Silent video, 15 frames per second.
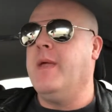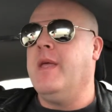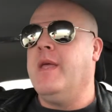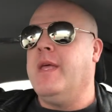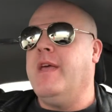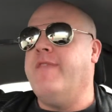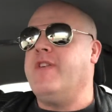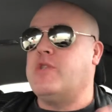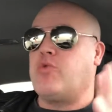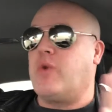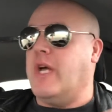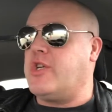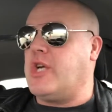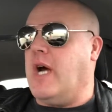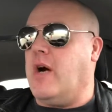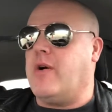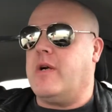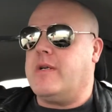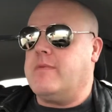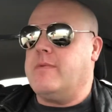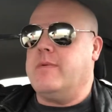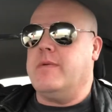if it's rush hour
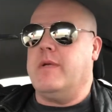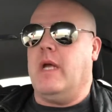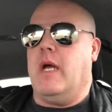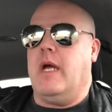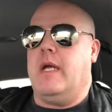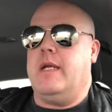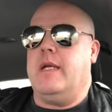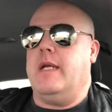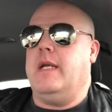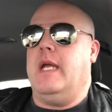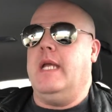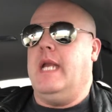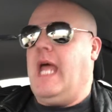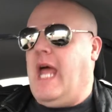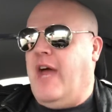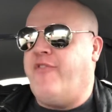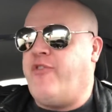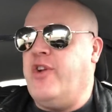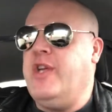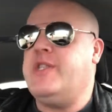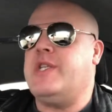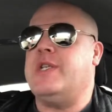in
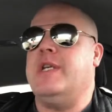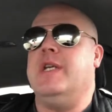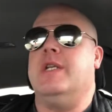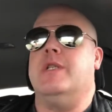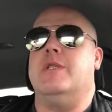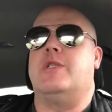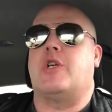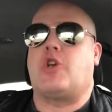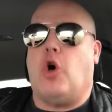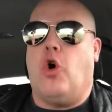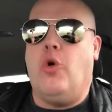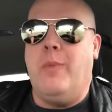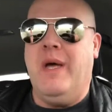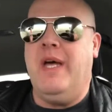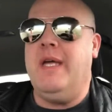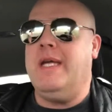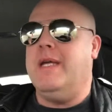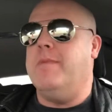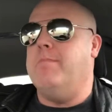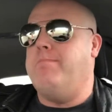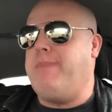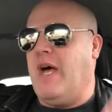Everett, in Tacoma,
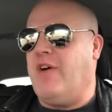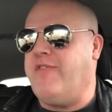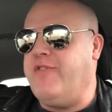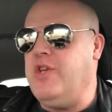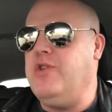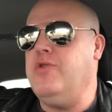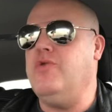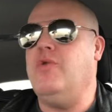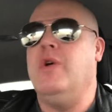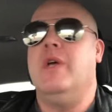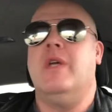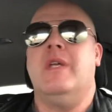in Bellevue,